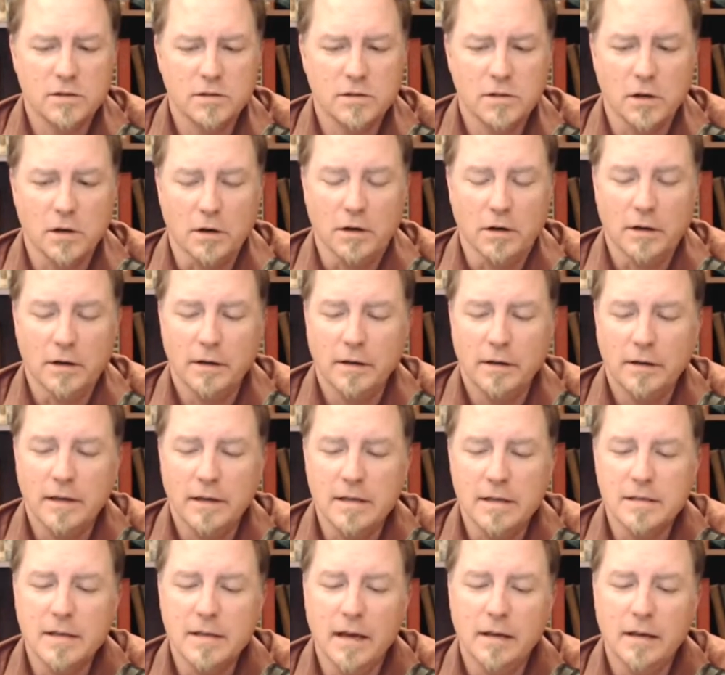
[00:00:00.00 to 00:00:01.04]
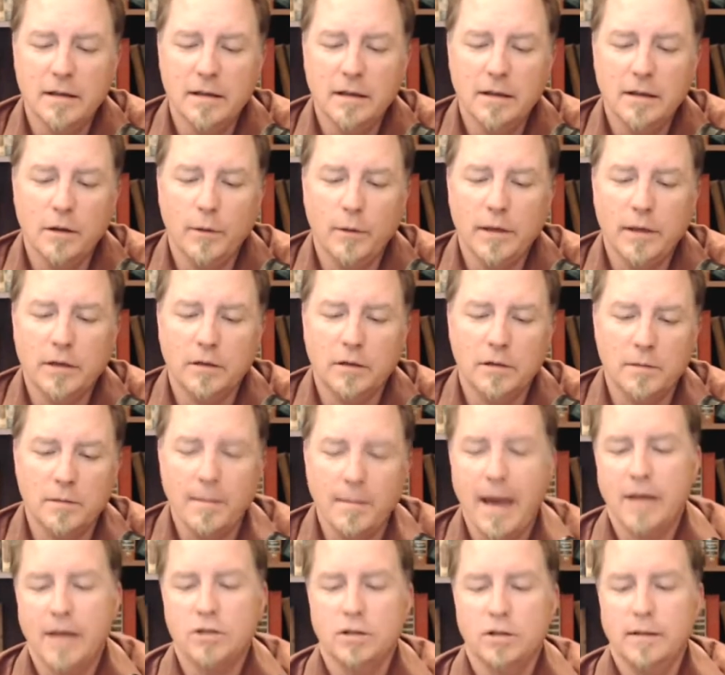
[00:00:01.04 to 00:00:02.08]
Sir, he said, though he couldn't
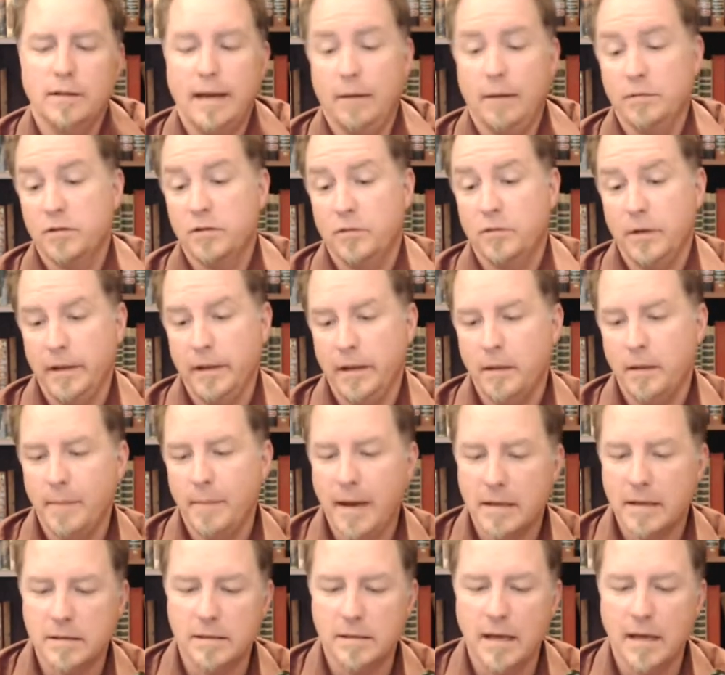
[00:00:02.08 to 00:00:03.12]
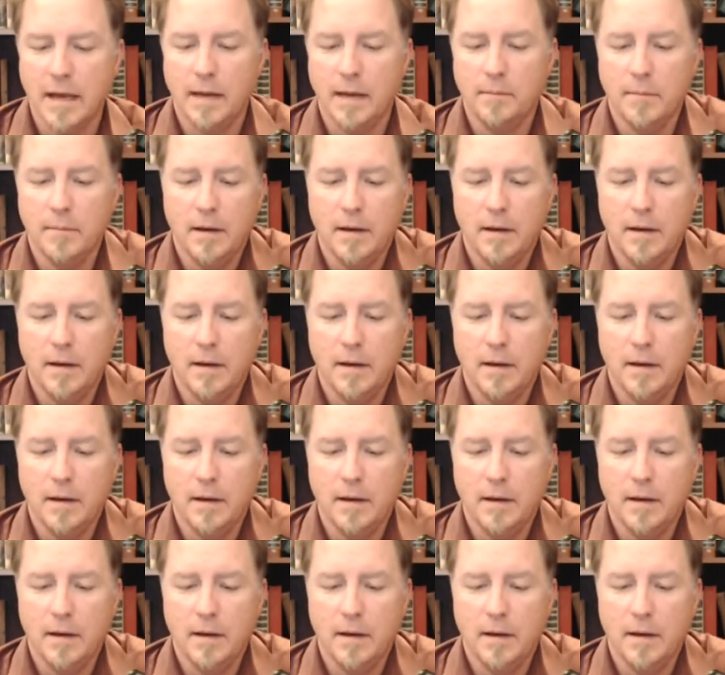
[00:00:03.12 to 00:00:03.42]
imagine that was really the man's name.